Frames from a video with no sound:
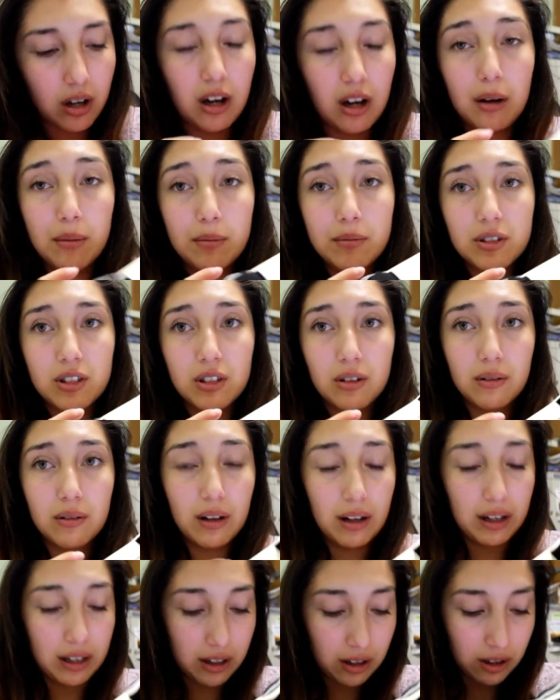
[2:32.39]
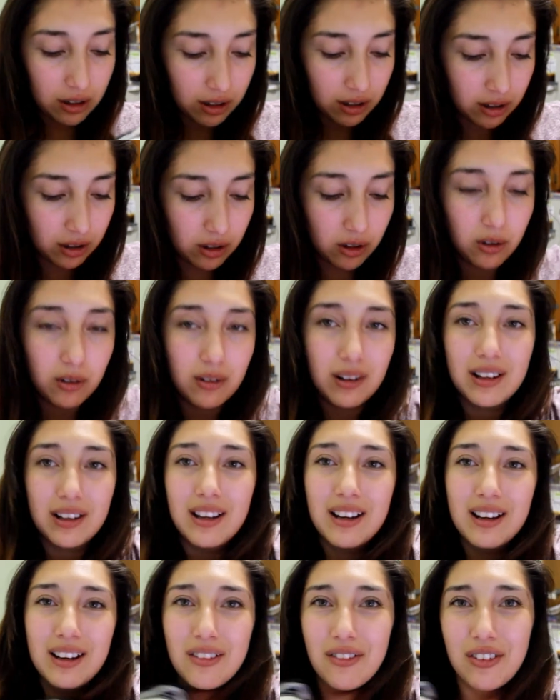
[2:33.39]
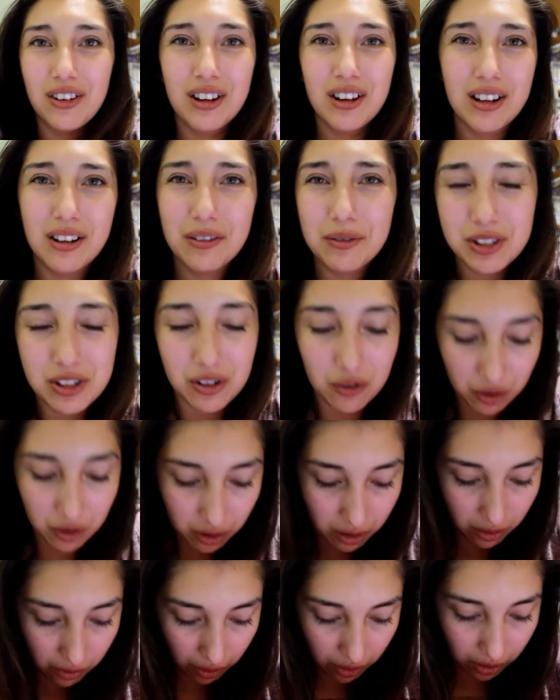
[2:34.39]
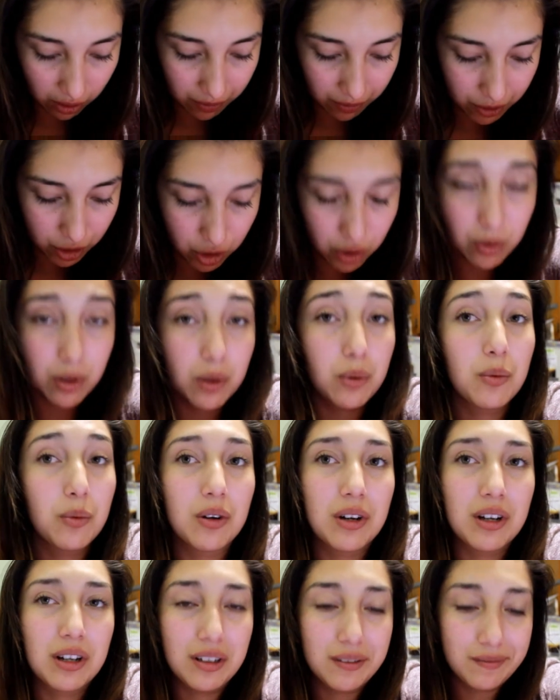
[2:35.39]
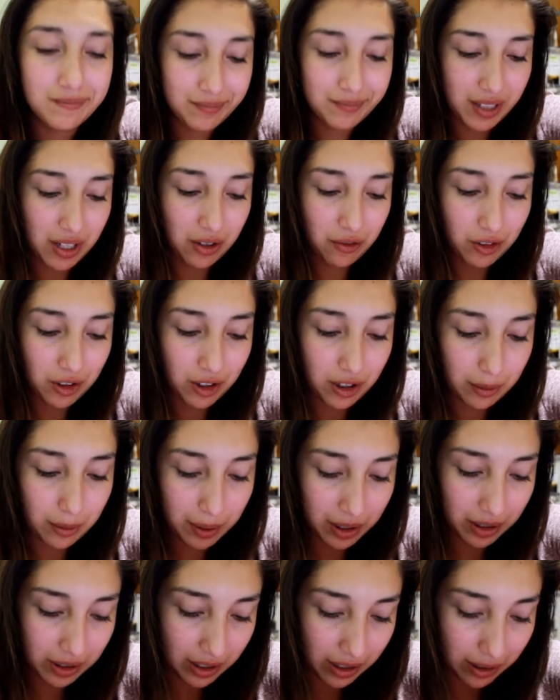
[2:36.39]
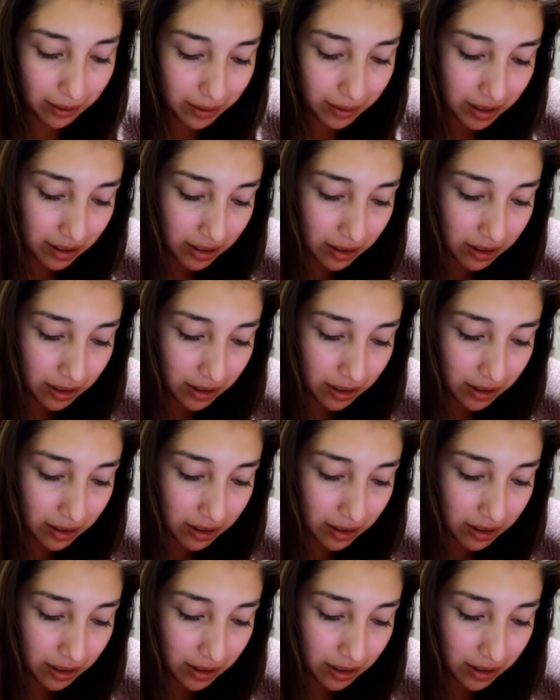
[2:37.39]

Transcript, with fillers: Um, so I got, oh, I, yeah, I forgot I went to Forever 21. I forgot about that.